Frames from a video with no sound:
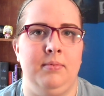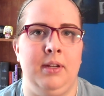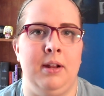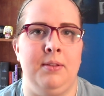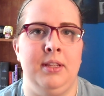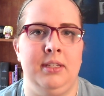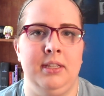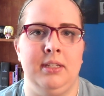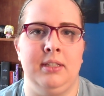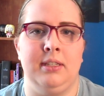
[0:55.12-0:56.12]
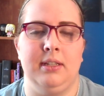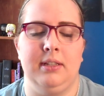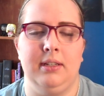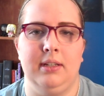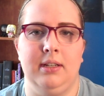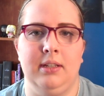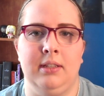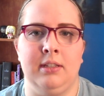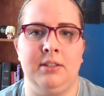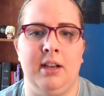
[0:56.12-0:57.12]
You know, this
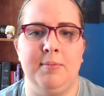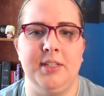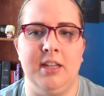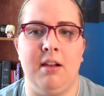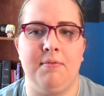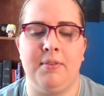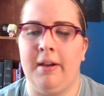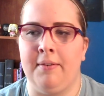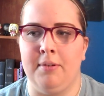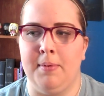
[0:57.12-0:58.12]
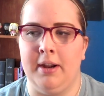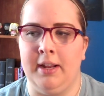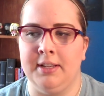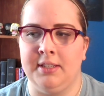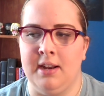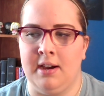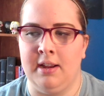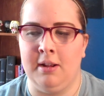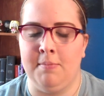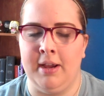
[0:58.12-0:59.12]
job is not for everybody. It's
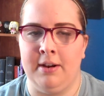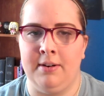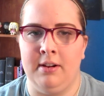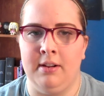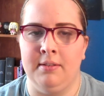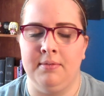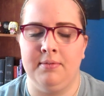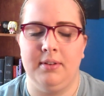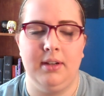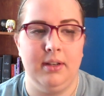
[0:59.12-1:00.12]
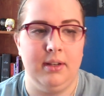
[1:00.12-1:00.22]
not a matter of